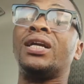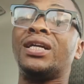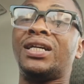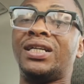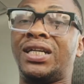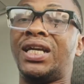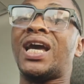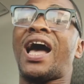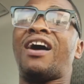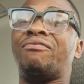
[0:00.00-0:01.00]
they
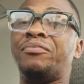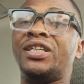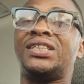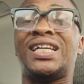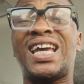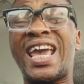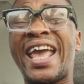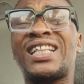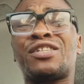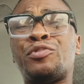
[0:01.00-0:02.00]
have made
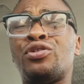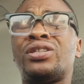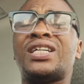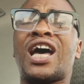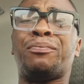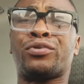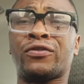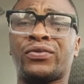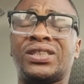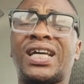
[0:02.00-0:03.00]
8 million naira
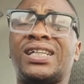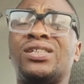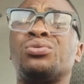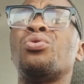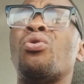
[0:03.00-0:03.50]
profit. That is